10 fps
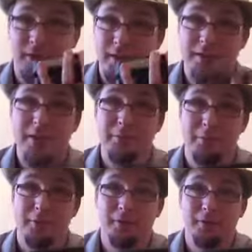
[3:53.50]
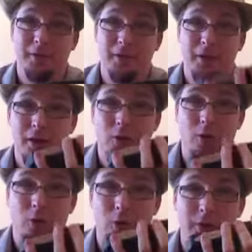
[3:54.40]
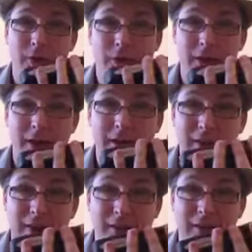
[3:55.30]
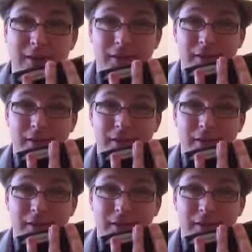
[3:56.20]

stapler, hold it in your hand like this.